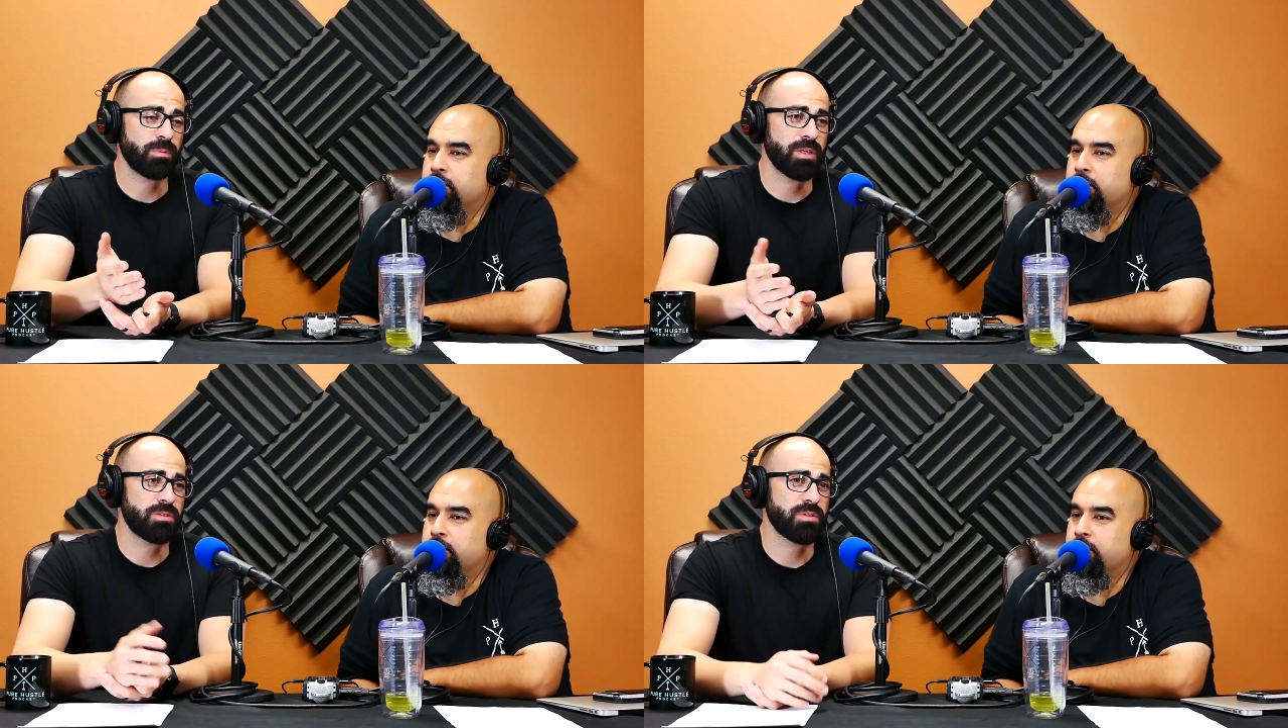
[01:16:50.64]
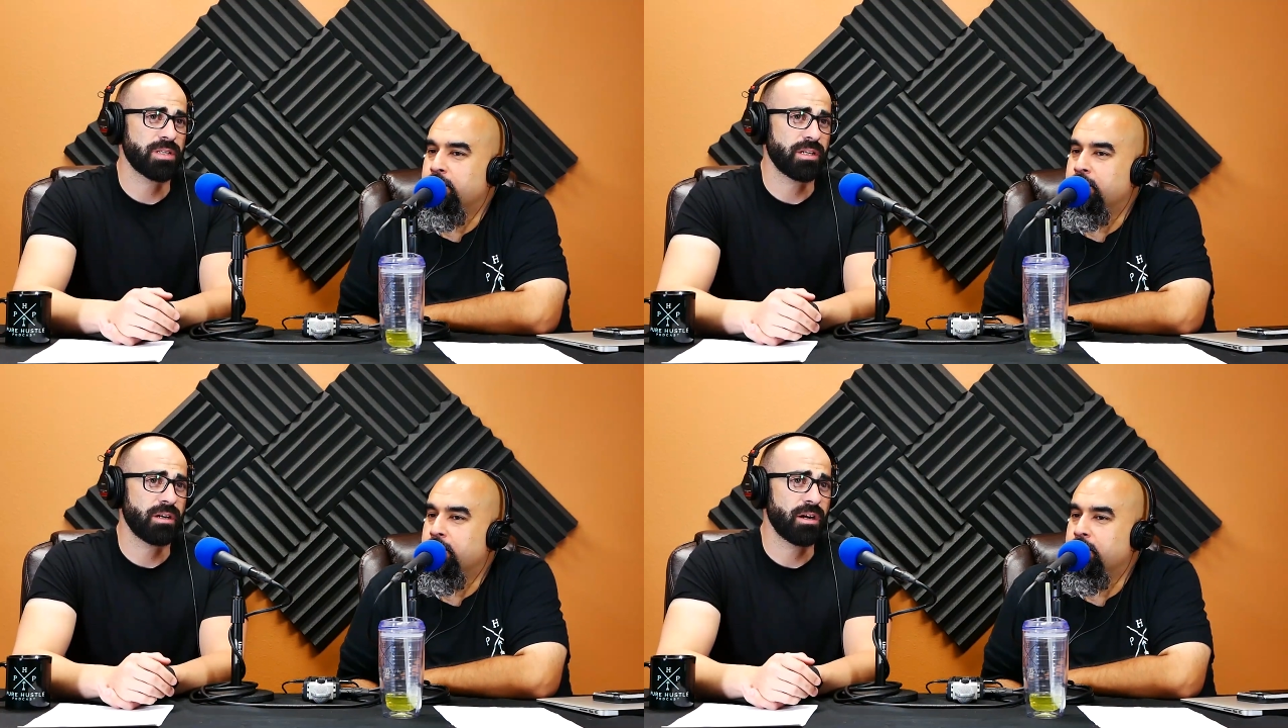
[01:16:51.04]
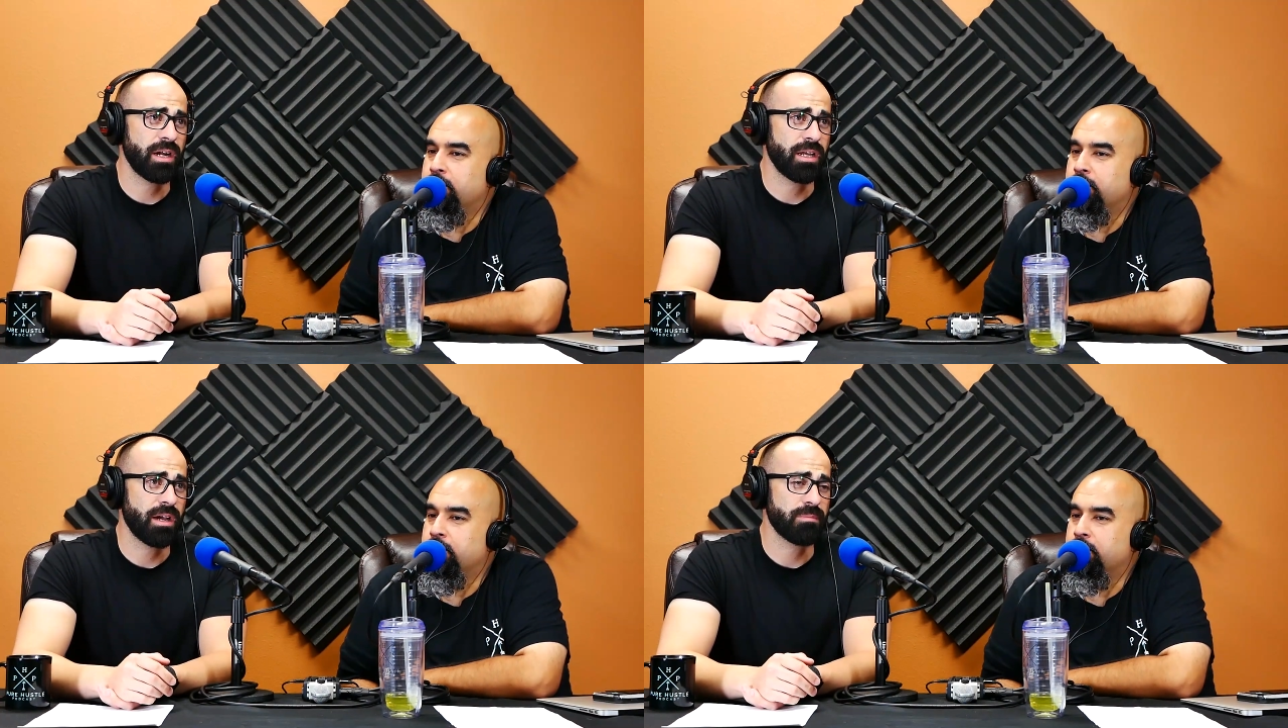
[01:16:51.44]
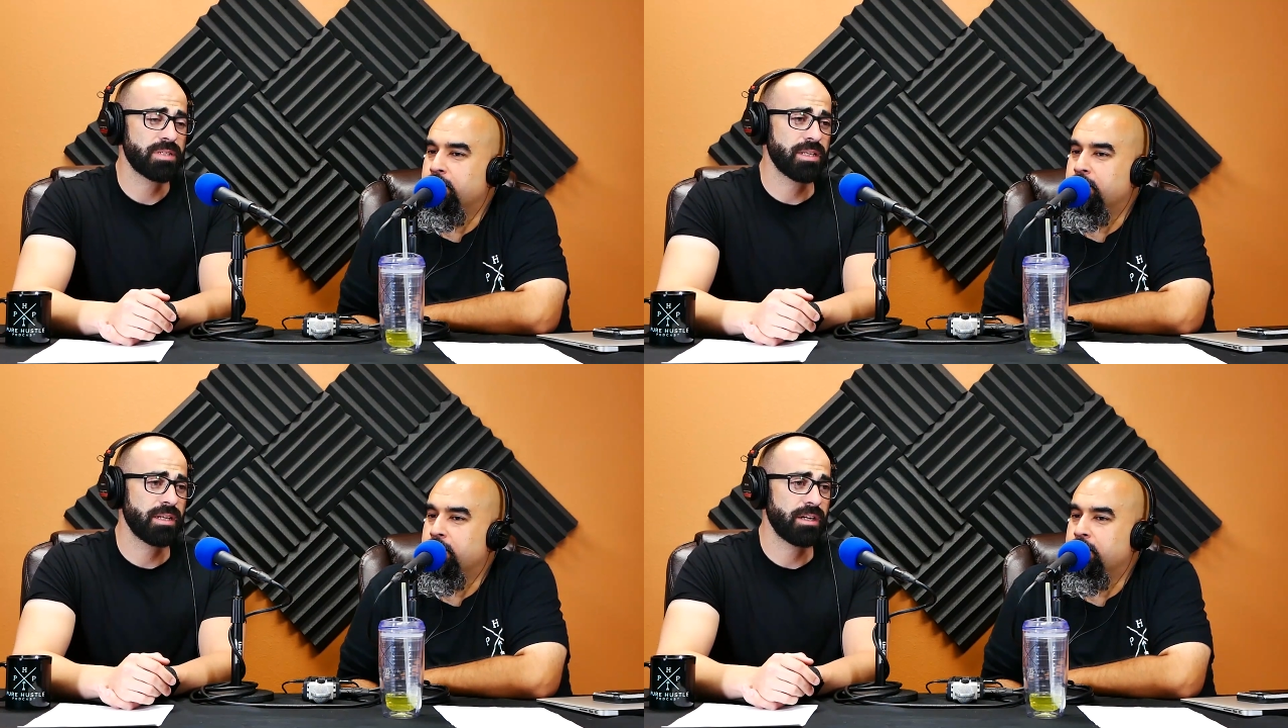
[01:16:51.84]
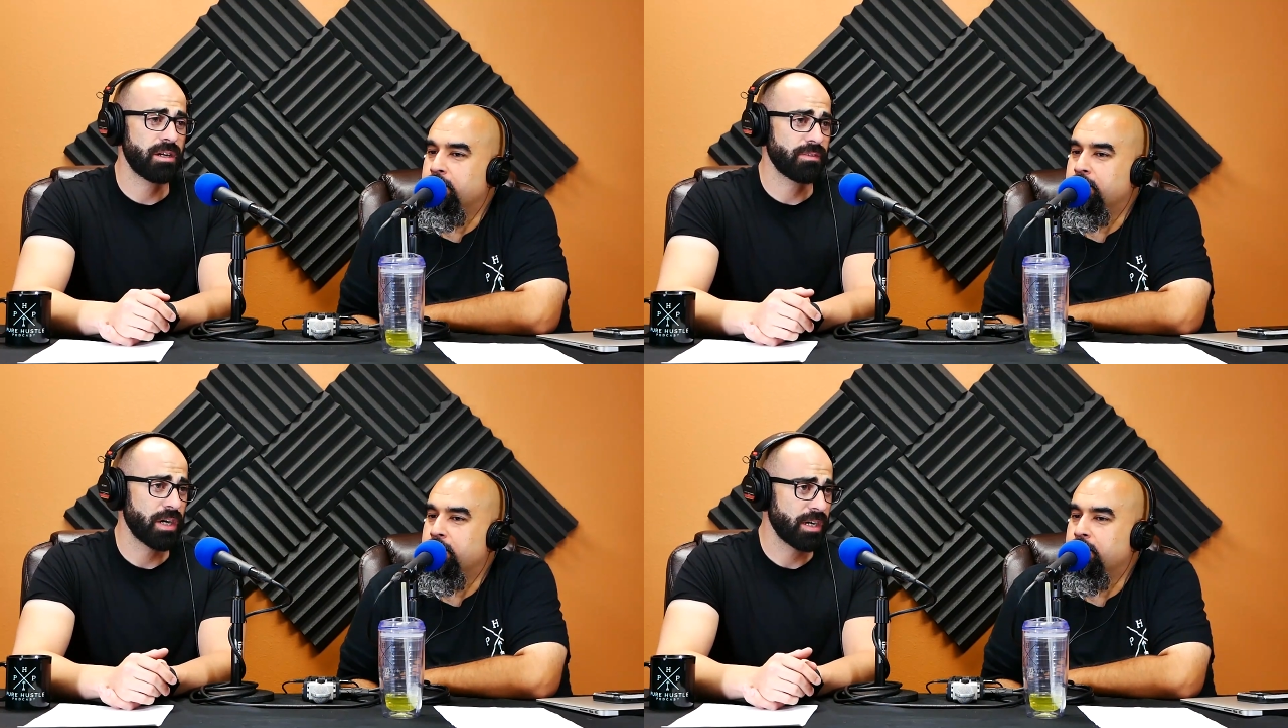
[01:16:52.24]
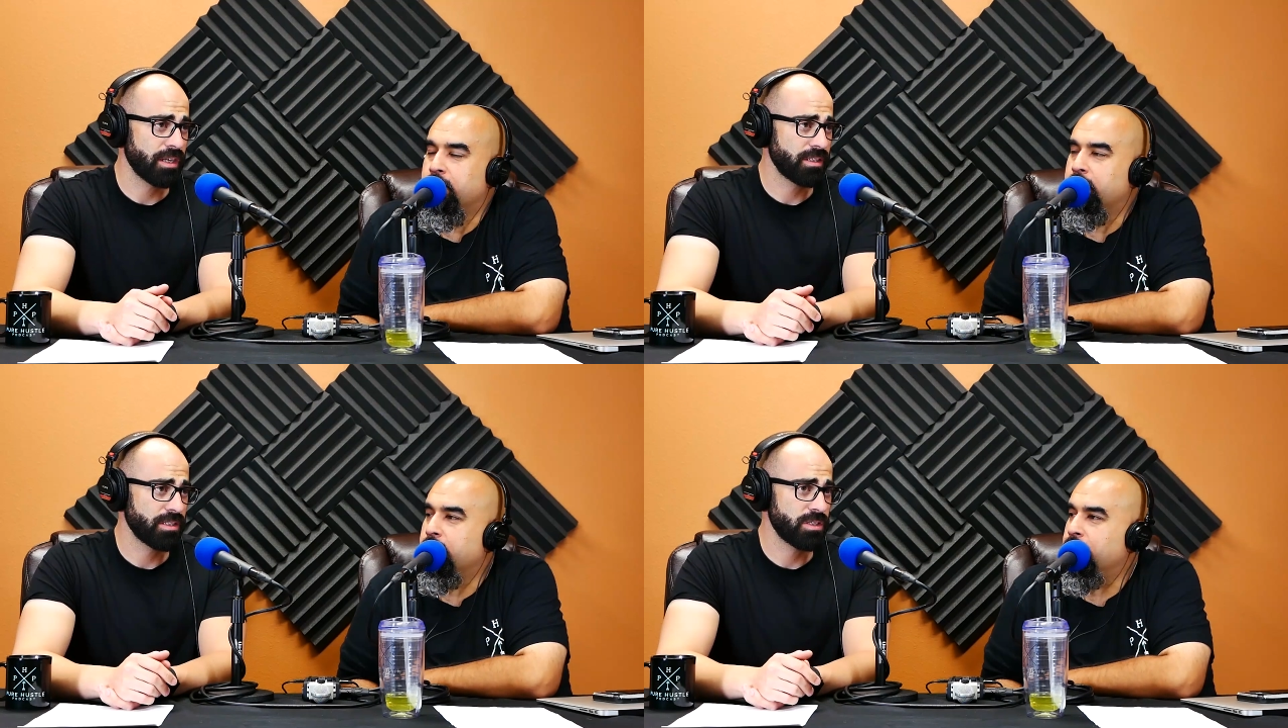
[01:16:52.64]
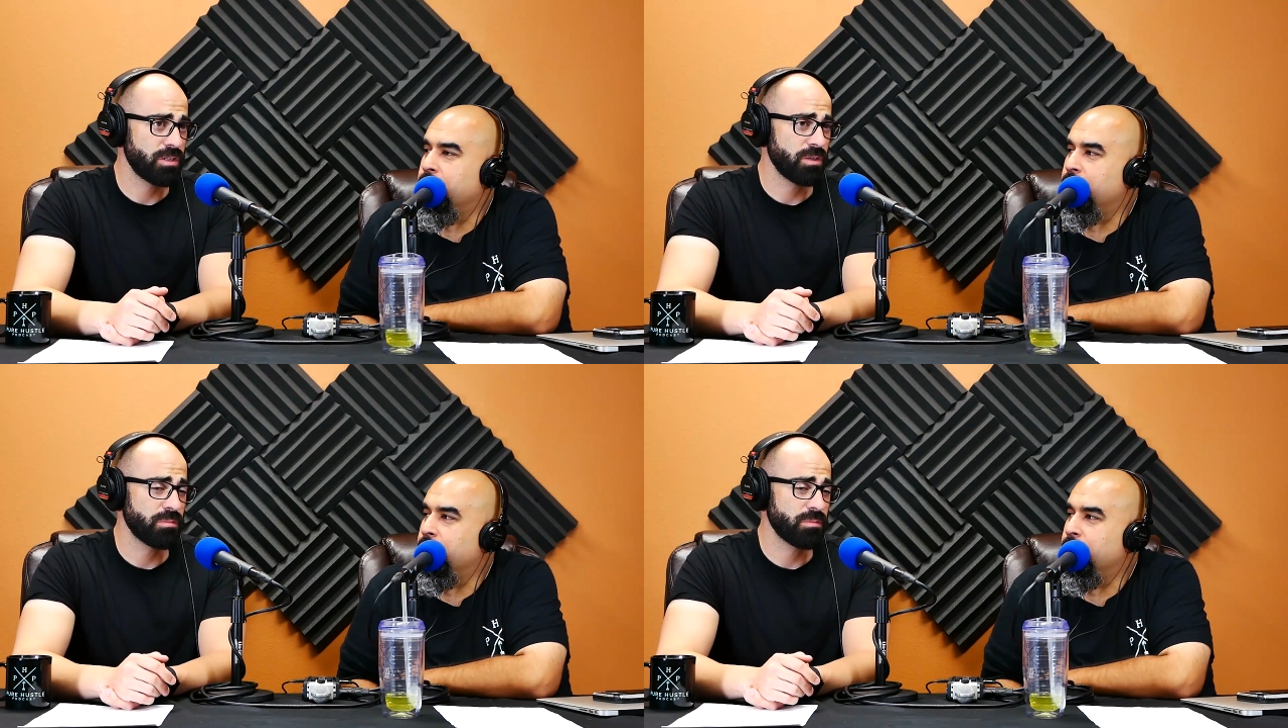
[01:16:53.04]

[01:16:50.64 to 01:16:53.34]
a place where it's like, all right, I'm sitting here and I've got nothing to do.